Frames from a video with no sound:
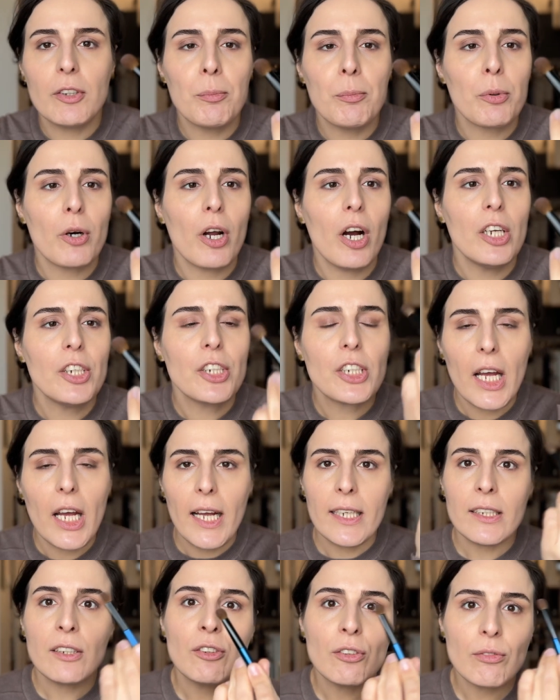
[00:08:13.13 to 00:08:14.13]
the brush
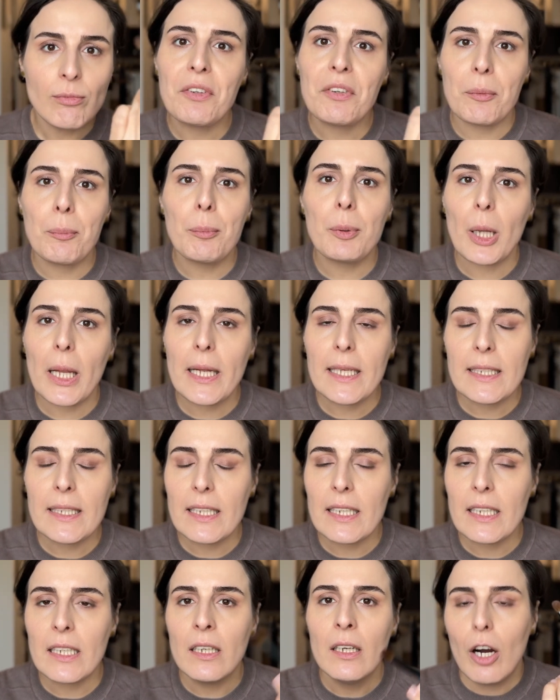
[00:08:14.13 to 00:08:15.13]
and it will blend
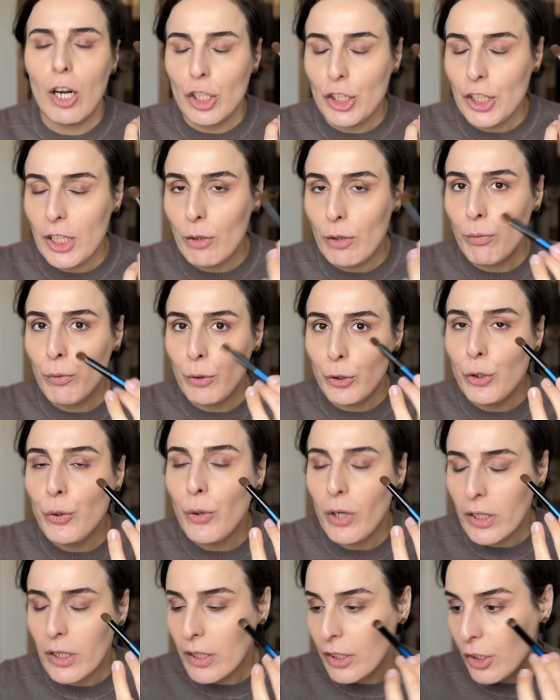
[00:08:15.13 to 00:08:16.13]
the eyeshadow for you
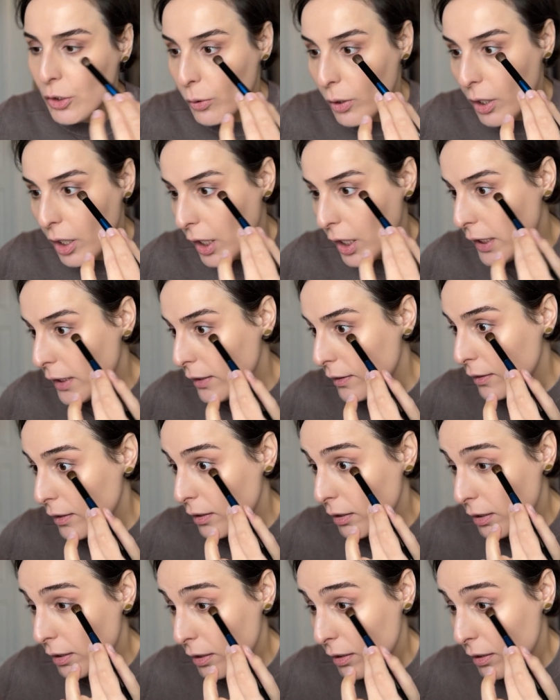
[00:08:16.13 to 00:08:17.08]
under your eyes.